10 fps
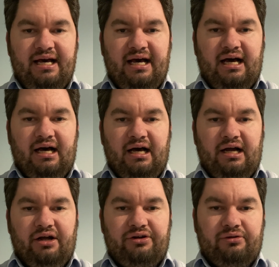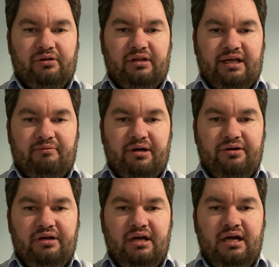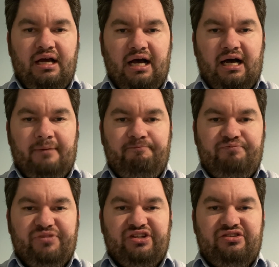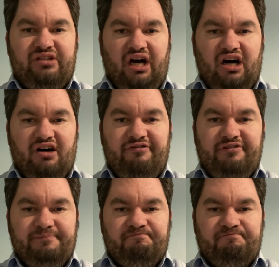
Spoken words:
an article that they wrote, the staff,